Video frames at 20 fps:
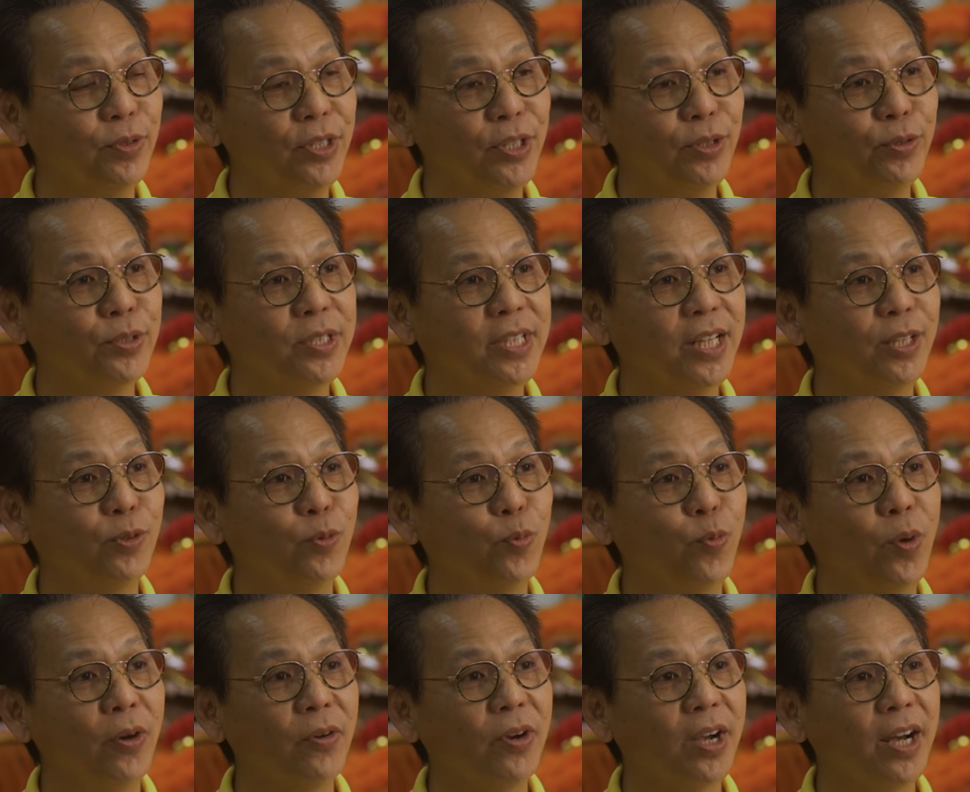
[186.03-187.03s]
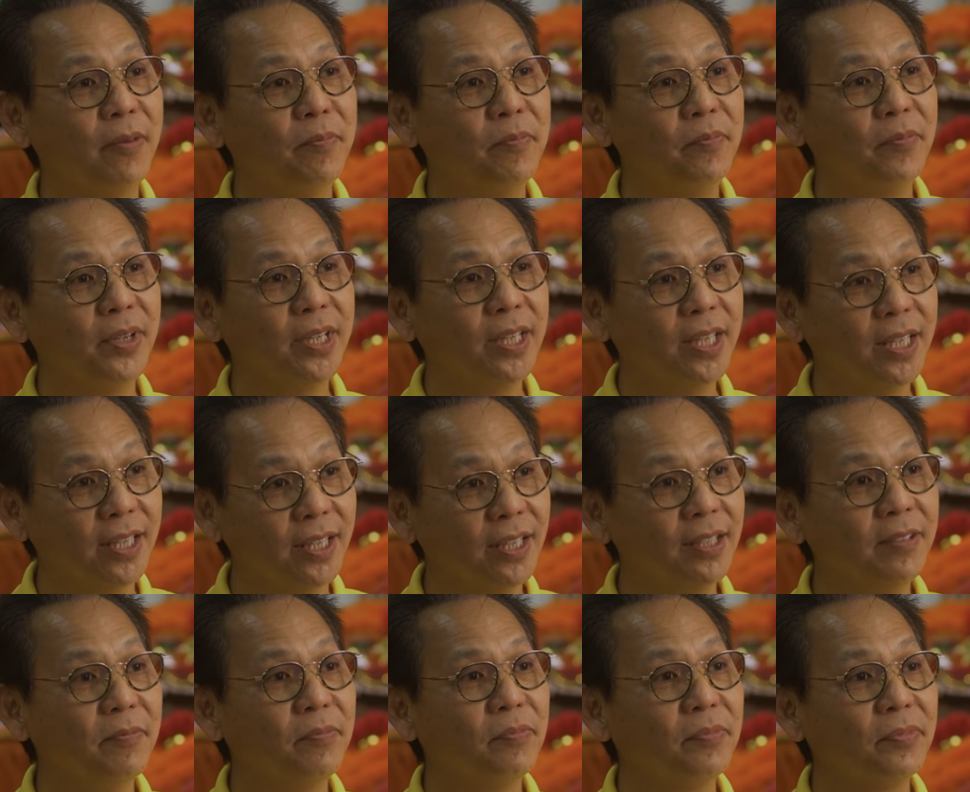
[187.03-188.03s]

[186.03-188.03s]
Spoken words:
We used that to welcome her.